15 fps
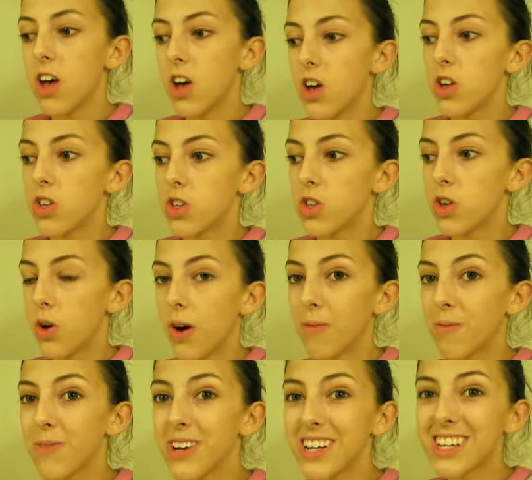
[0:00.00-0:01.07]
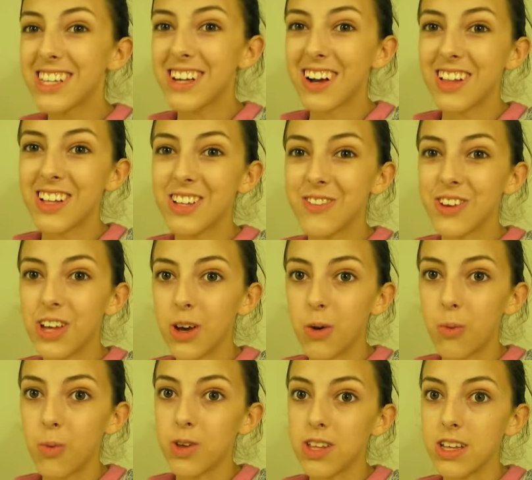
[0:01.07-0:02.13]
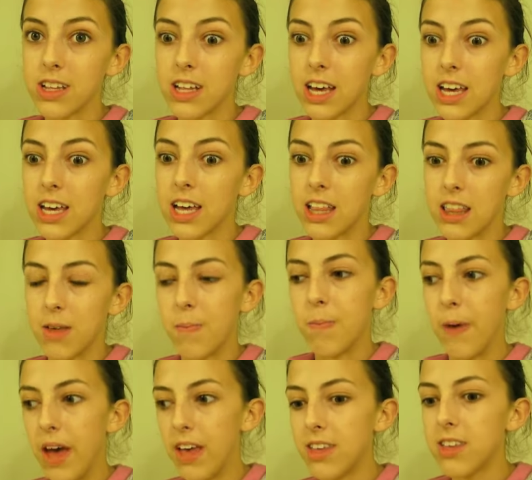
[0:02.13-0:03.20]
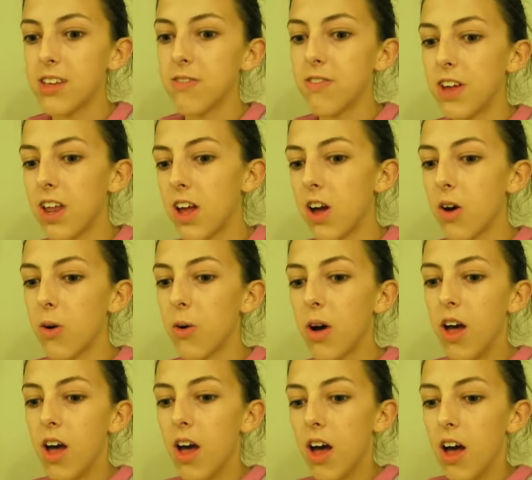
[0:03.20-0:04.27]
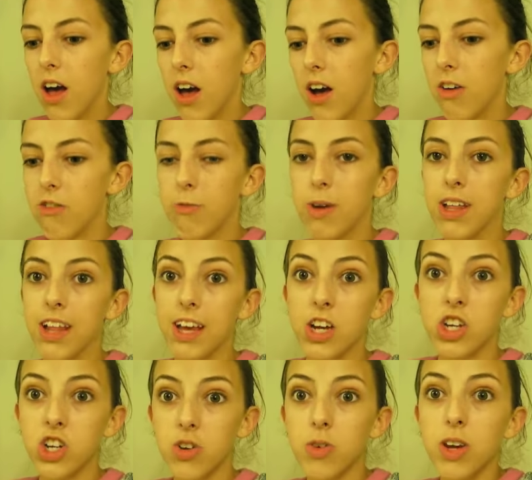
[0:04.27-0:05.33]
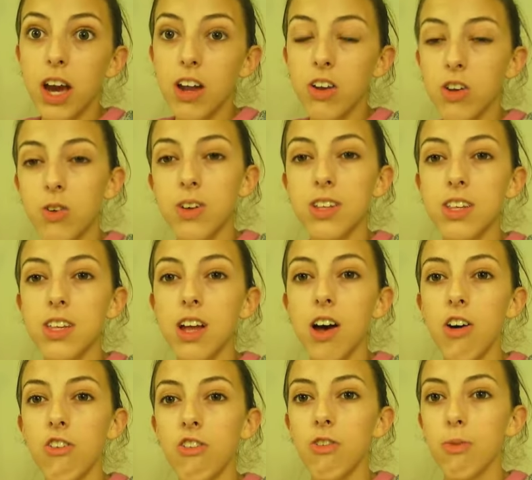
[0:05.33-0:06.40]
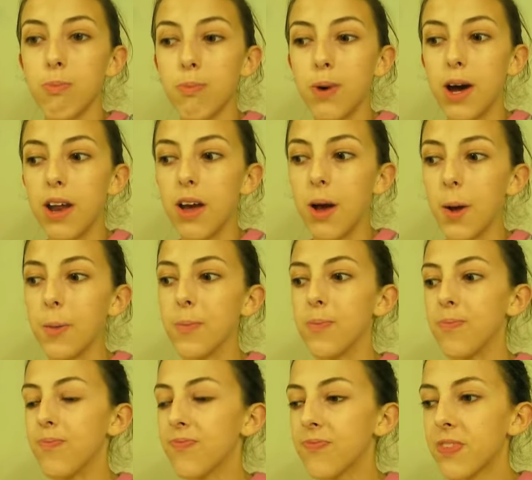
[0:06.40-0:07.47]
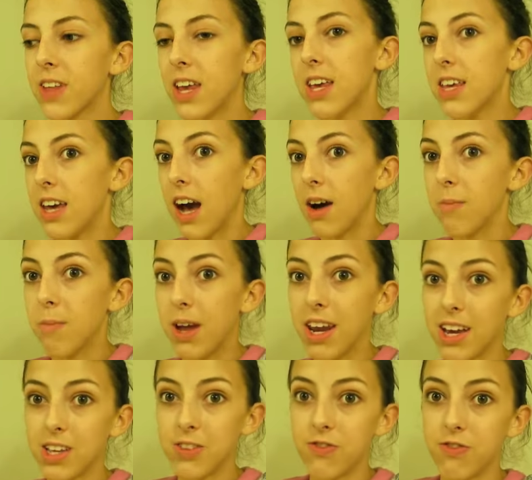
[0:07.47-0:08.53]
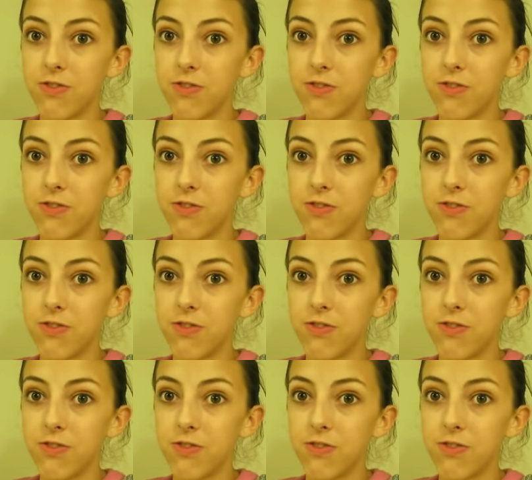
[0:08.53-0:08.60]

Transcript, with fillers: So I'm really excited this video wasn't like the best video, of me like showing you how to do it and stuff. But um, yeah, my next